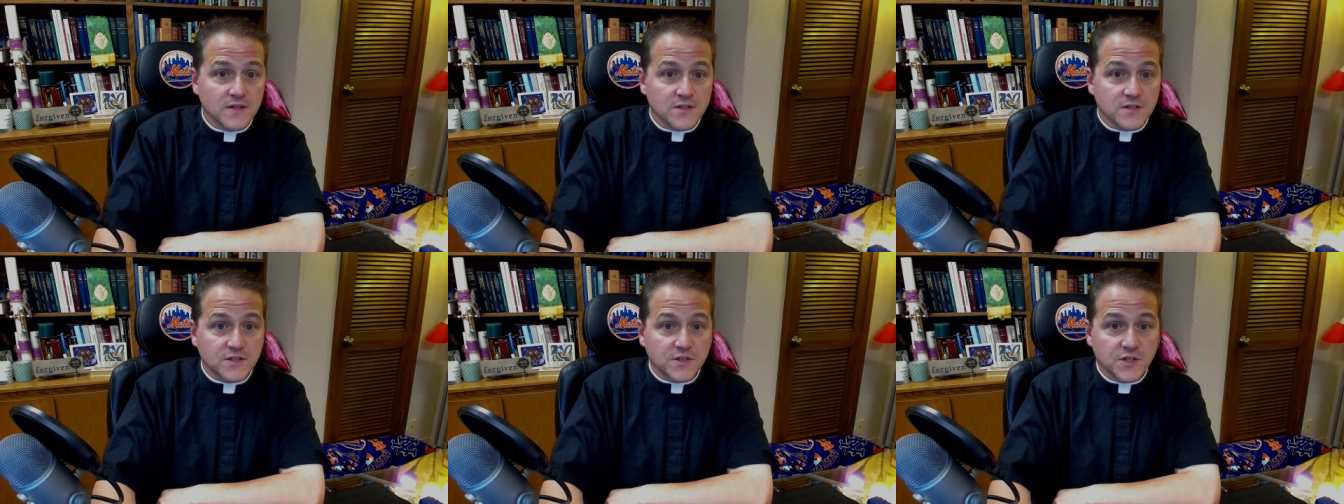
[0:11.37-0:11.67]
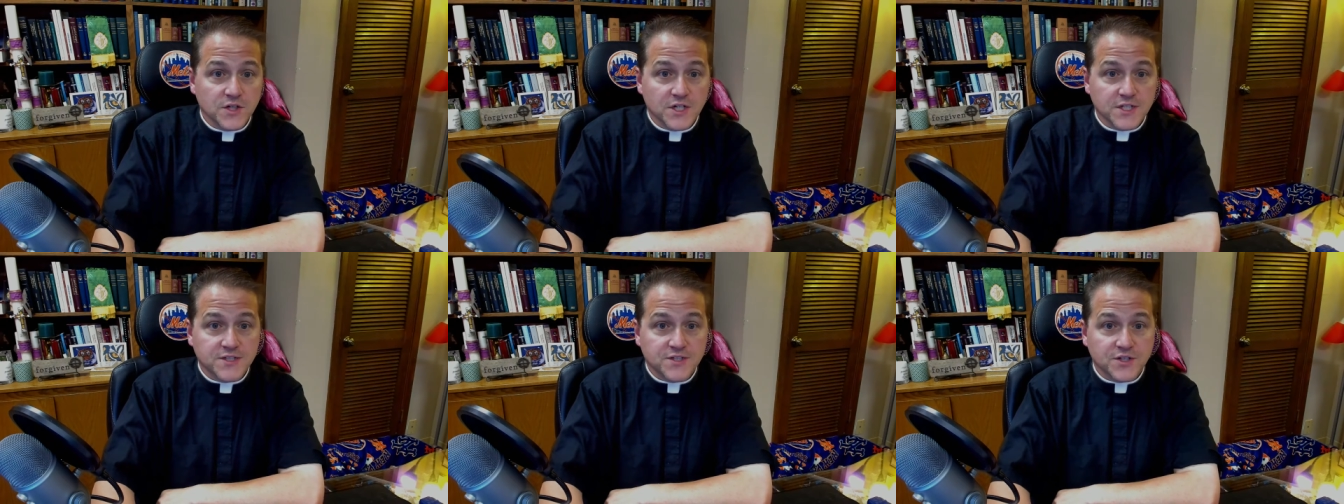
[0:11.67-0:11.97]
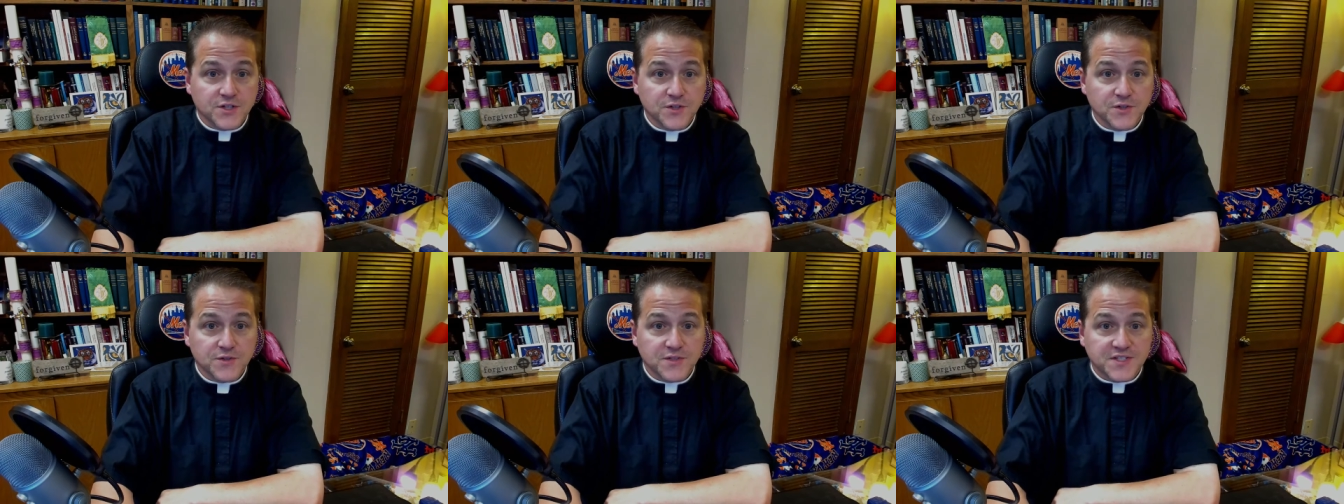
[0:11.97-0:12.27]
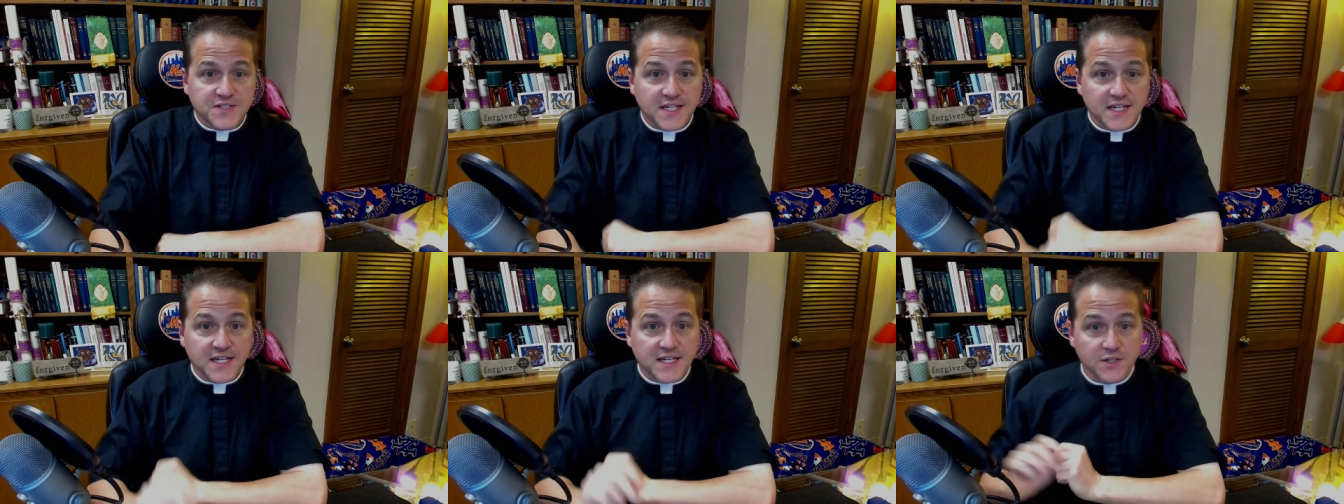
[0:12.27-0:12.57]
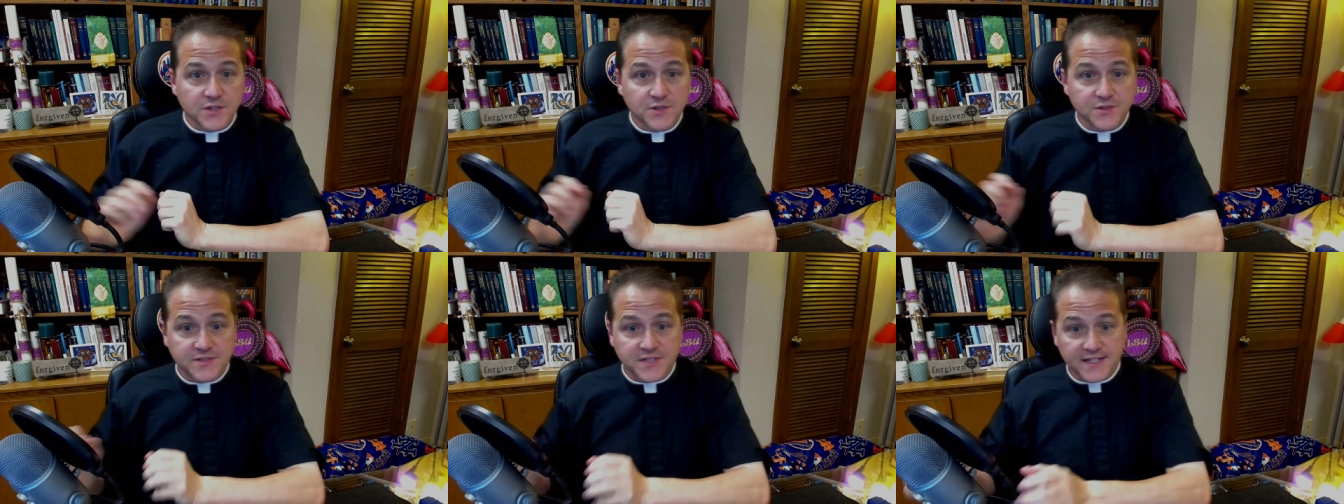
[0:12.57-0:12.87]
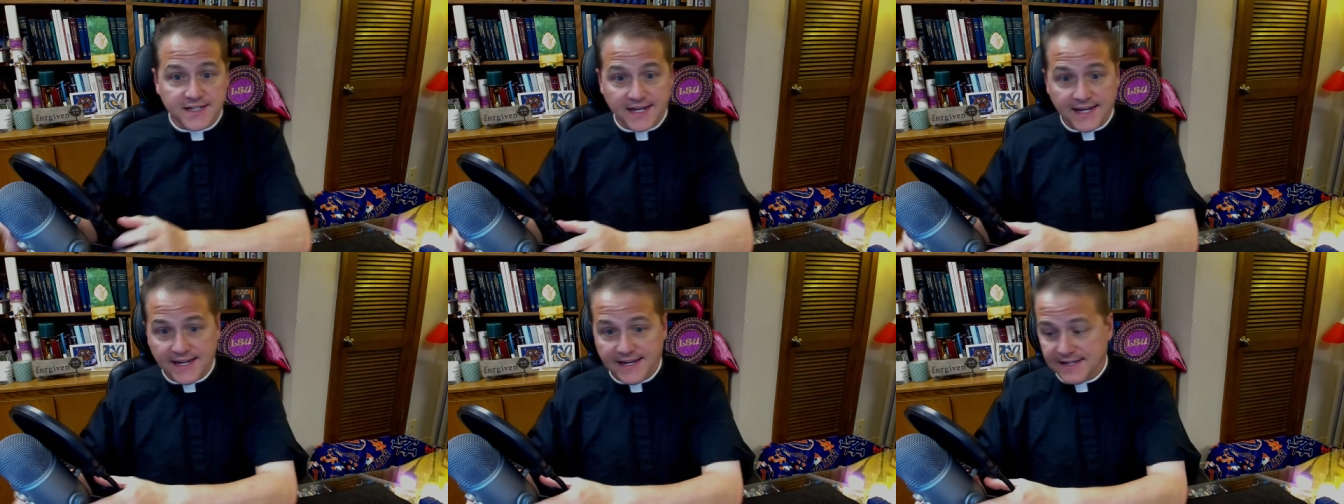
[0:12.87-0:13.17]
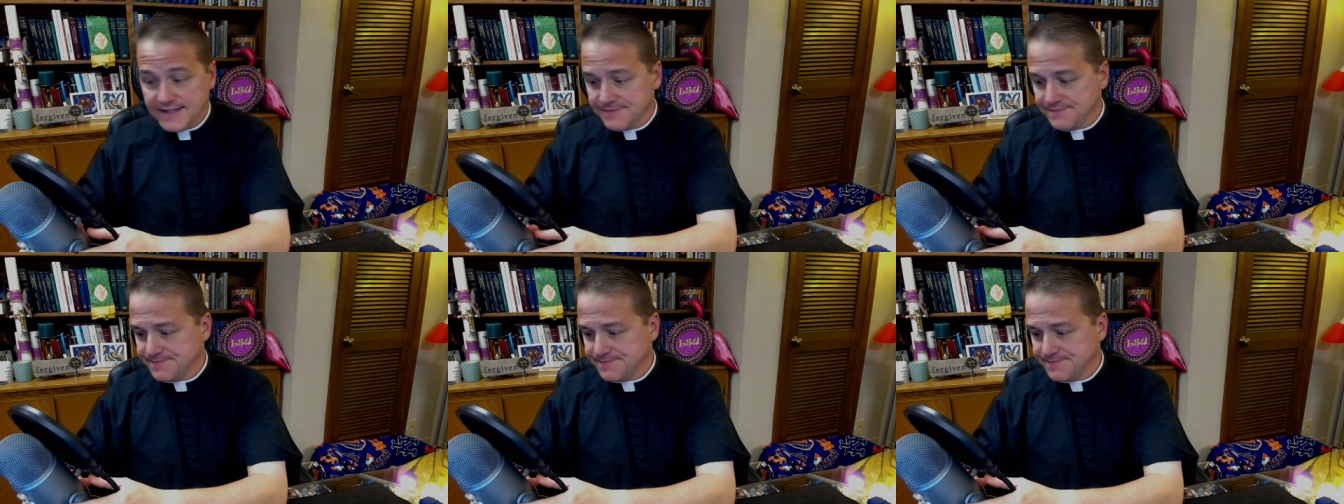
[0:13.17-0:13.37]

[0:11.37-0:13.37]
Good to see you today.